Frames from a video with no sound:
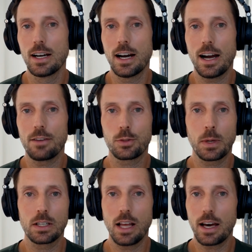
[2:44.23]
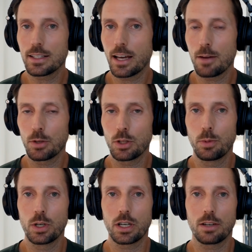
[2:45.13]
I've spent a lot of time with the
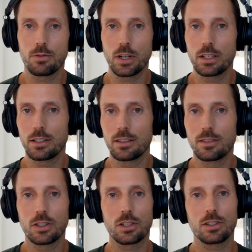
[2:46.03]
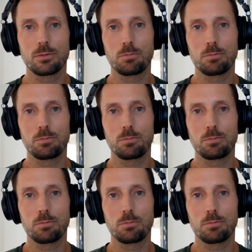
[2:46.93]
book. I've written just